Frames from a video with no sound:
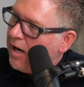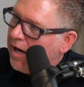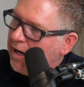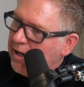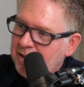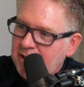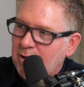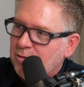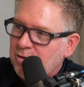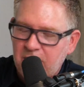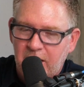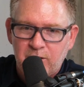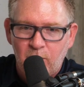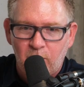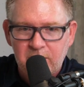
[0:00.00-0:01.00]
Uh, you know,
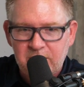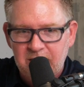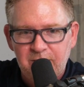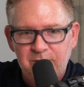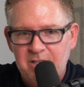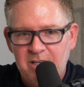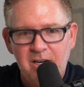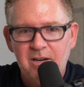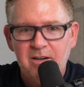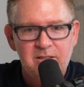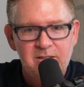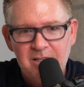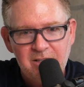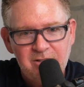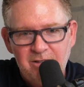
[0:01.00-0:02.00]
Chuck Norris lives here,
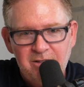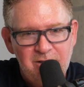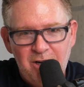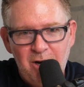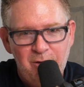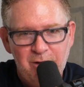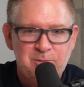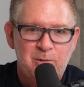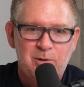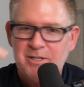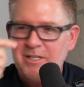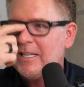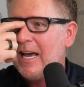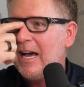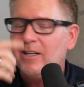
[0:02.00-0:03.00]
and this is, you know, this
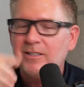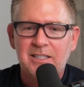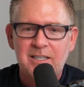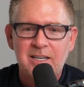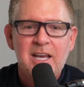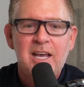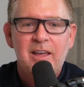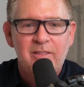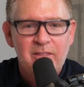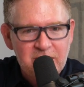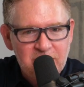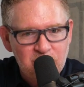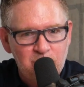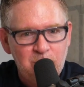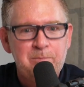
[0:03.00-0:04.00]
person's house, and
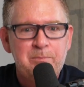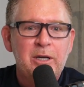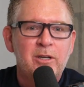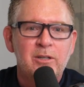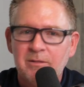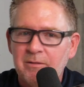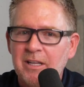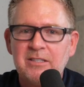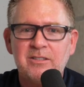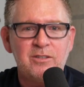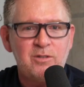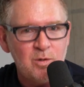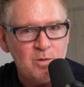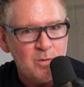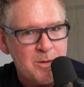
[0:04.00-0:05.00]
this is what built, and this
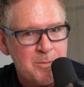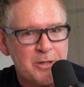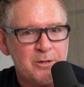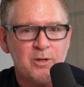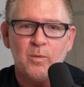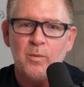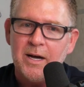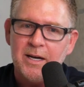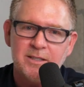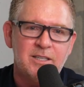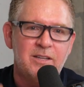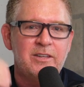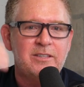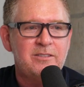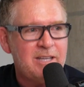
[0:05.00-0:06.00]
is who the builder was,
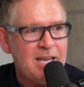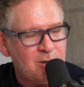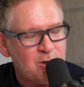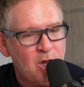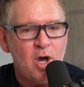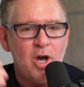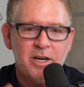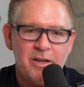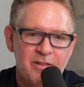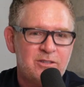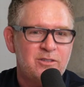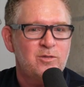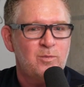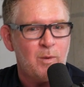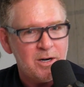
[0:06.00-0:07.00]
and this is how long, and
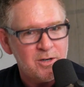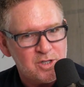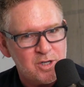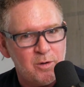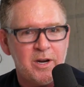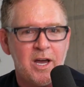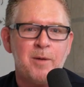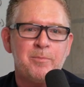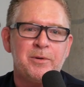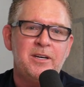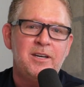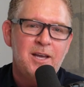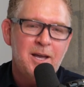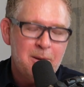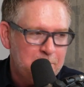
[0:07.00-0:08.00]
this is where it showed up,
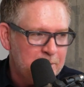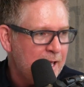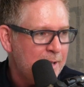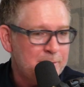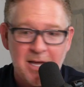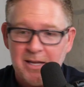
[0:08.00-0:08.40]
and blah.